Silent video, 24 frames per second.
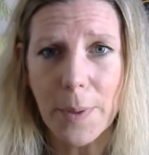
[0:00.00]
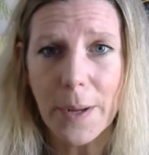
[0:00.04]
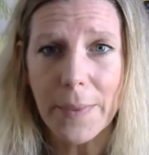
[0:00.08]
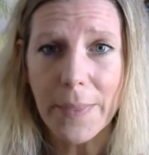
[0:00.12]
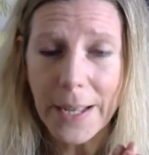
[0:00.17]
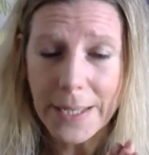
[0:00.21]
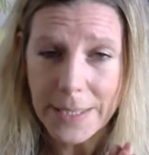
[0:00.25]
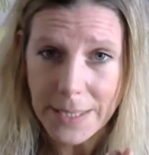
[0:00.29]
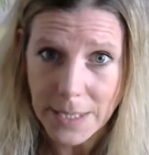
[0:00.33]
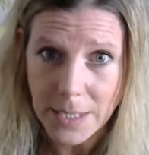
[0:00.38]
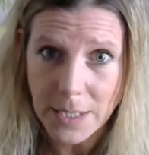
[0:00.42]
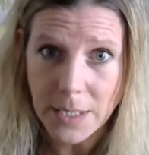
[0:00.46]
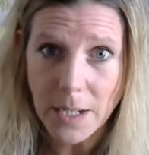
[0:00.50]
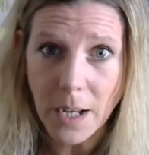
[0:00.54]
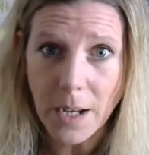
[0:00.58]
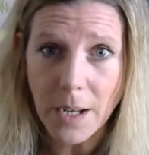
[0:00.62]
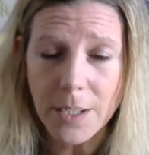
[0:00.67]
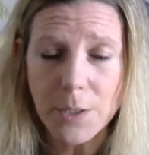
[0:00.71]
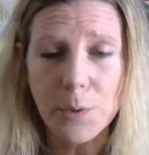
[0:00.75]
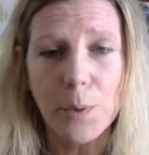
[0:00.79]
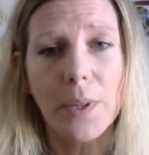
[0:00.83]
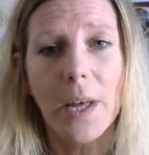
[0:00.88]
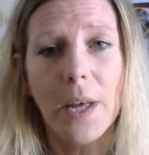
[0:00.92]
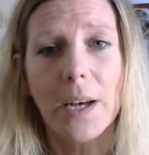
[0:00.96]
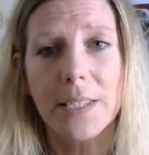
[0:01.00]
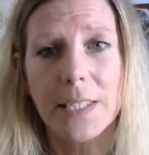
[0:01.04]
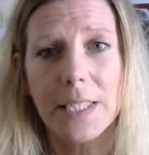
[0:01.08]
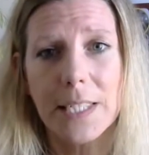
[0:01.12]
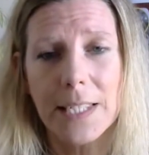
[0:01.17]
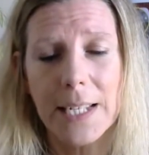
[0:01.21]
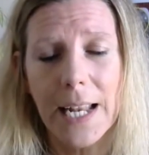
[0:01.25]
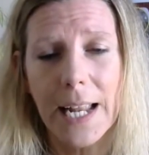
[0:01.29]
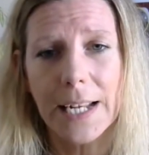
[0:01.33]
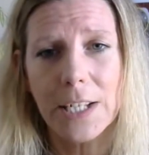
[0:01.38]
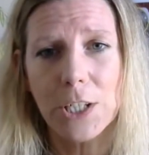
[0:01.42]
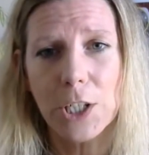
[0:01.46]
And that starts with us as
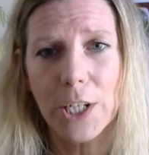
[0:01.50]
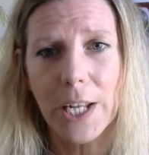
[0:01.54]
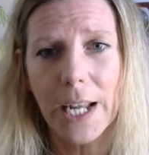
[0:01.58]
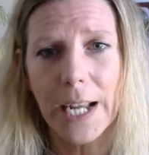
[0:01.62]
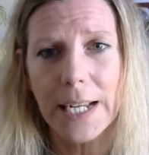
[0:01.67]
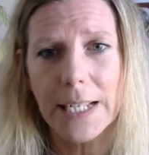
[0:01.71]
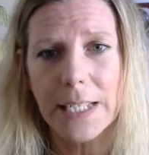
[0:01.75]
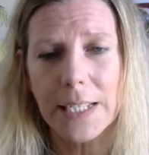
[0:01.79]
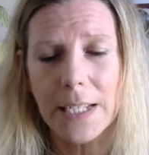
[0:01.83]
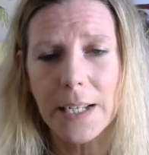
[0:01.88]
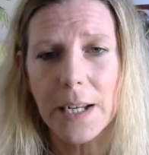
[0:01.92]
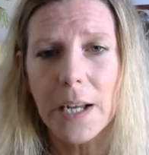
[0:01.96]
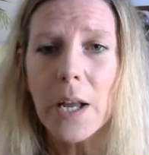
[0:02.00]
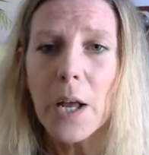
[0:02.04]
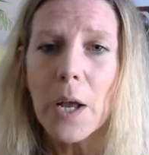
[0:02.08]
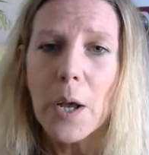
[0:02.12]
an educator,